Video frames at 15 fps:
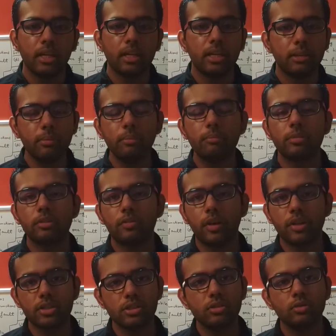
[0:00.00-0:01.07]
Remember,
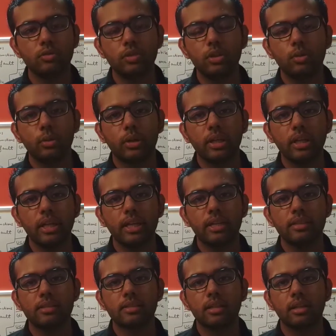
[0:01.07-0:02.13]
function overloading
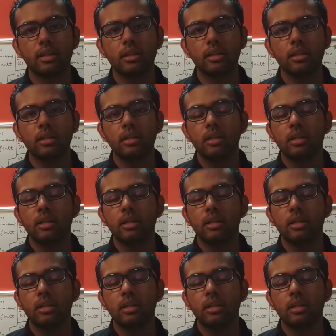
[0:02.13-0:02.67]
is a